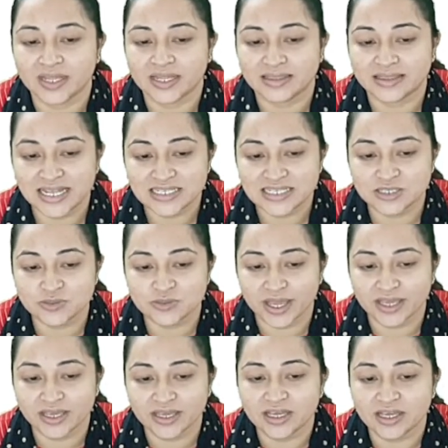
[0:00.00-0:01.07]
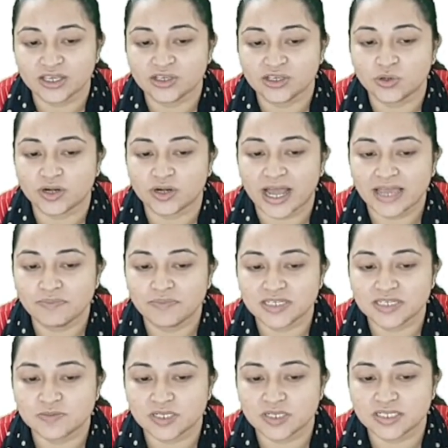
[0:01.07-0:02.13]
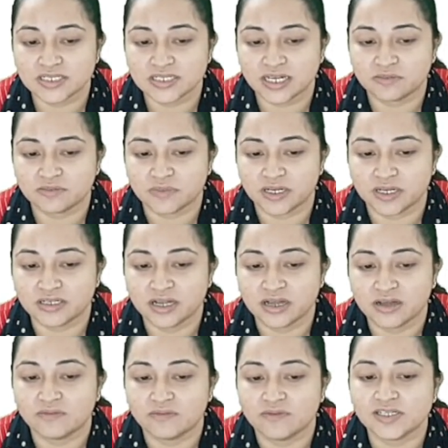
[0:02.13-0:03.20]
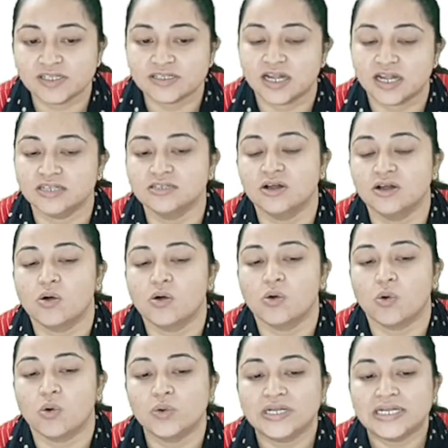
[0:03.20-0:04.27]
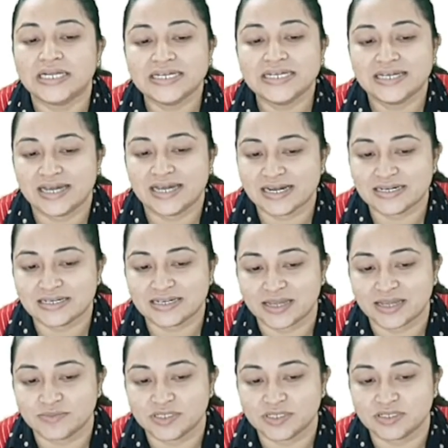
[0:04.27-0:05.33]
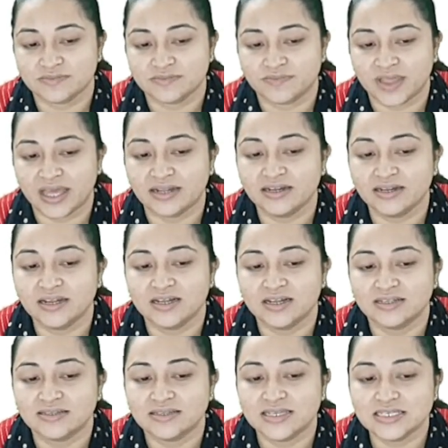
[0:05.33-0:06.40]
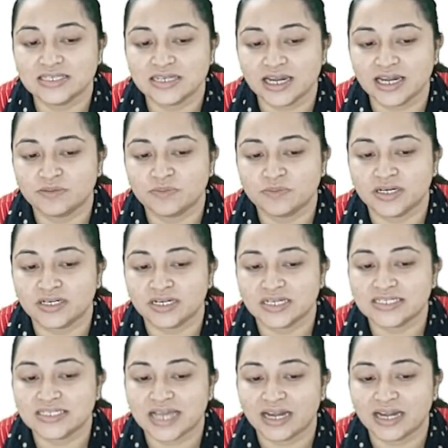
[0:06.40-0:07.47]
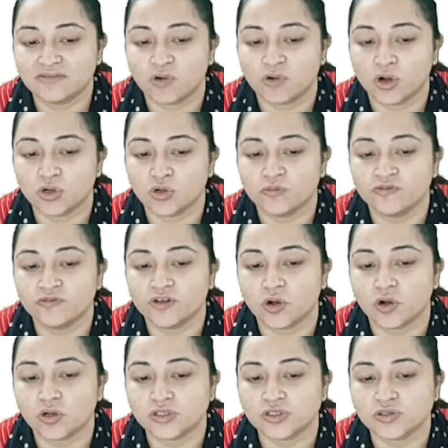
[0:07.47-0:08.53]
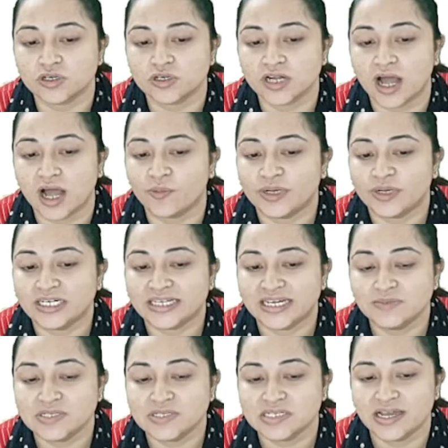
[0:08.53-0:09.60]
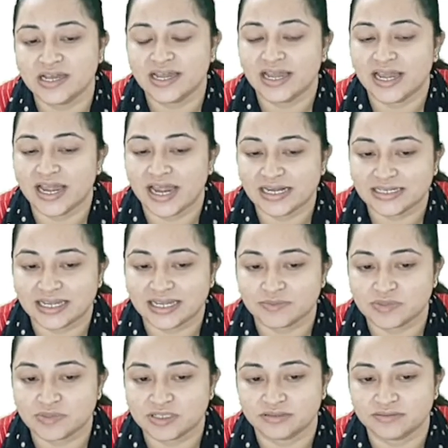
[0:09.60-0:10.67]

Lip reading: That's why your I plus plus statement will run only n times, and this statement inside for loop will also run how many times? N times.